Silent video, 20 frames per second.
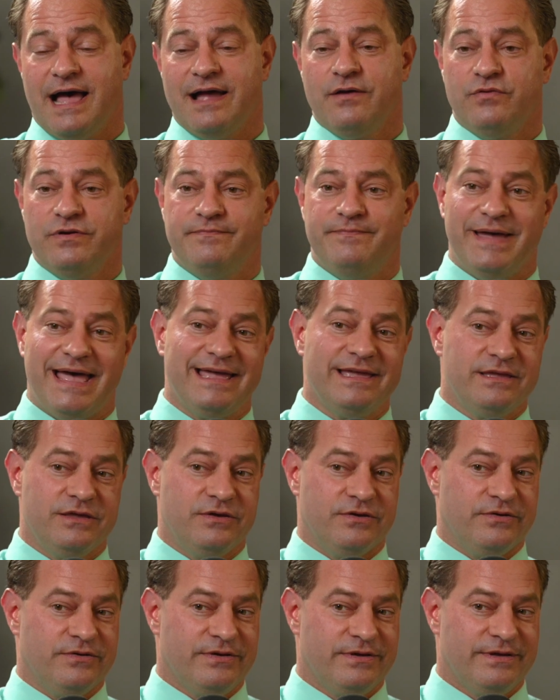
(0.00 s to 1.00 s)
I would bet
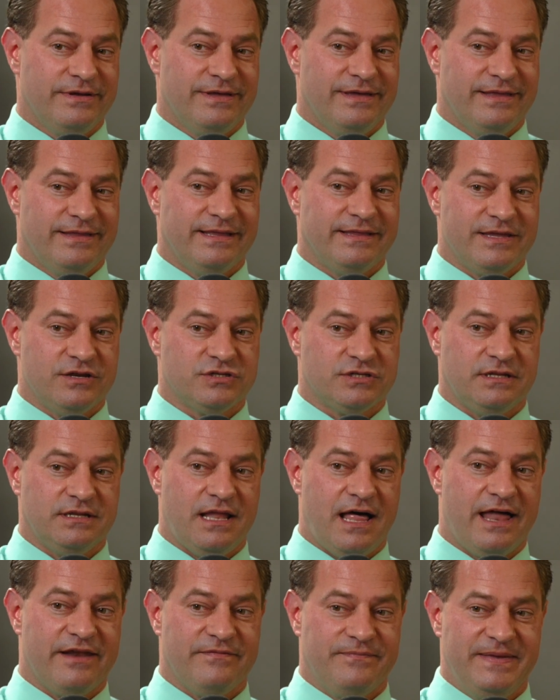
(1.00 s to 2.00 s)
you that there's a
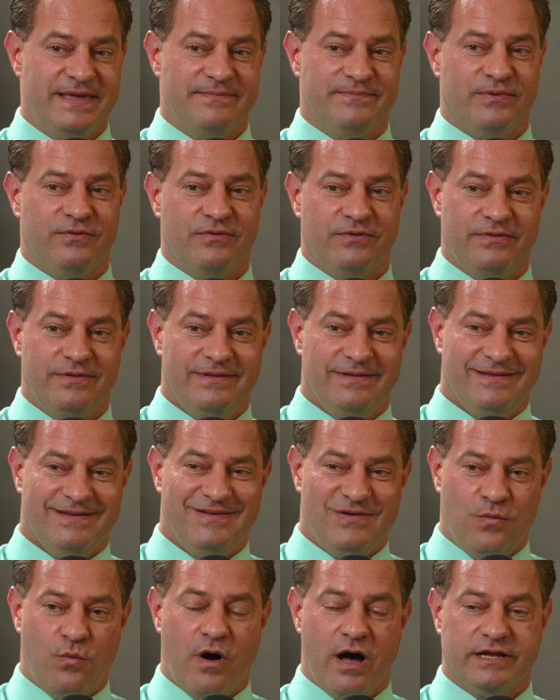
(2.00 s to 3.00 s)
lot of people
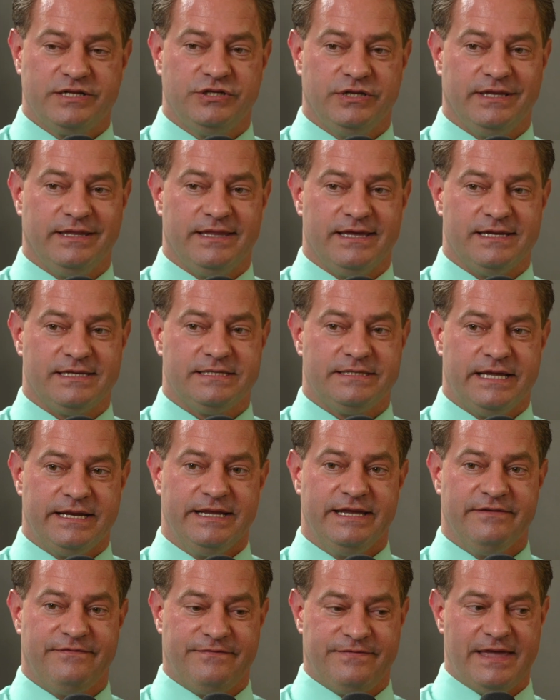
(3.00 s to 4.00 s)
watching this that
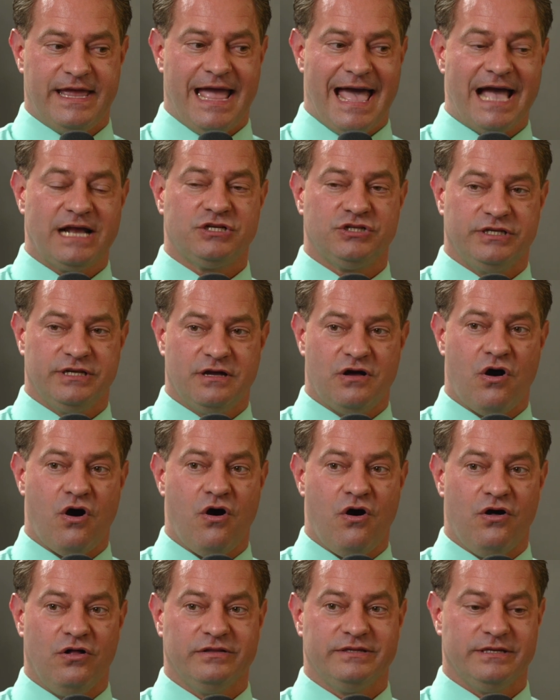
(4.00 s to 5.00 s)
if they actually
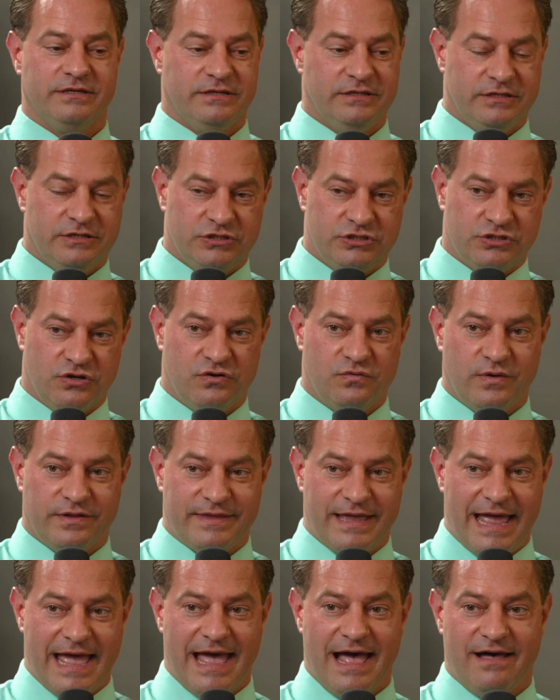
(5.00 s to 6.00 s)
called, showed what
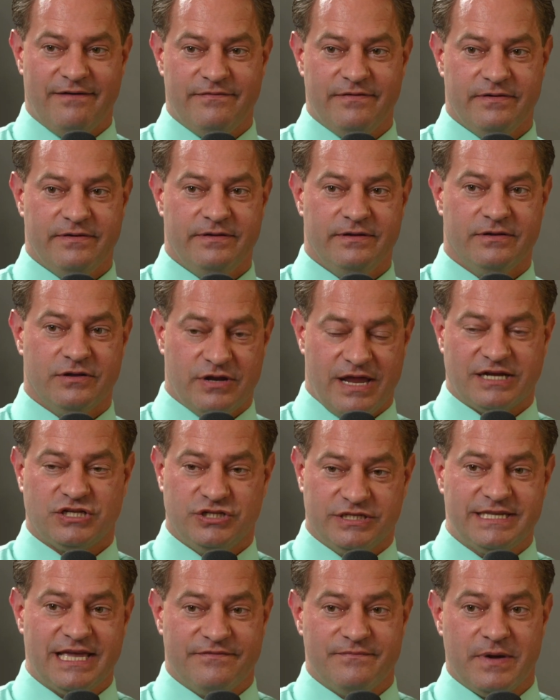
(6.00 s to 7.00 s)
they have, could
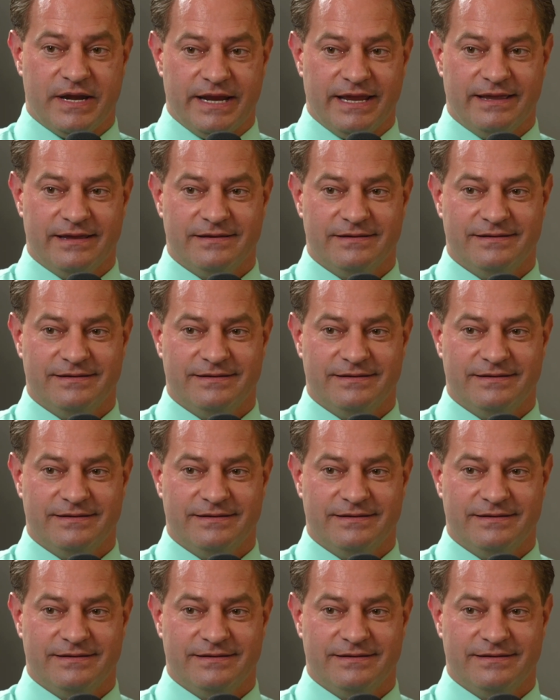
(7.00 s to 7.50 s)
actually save money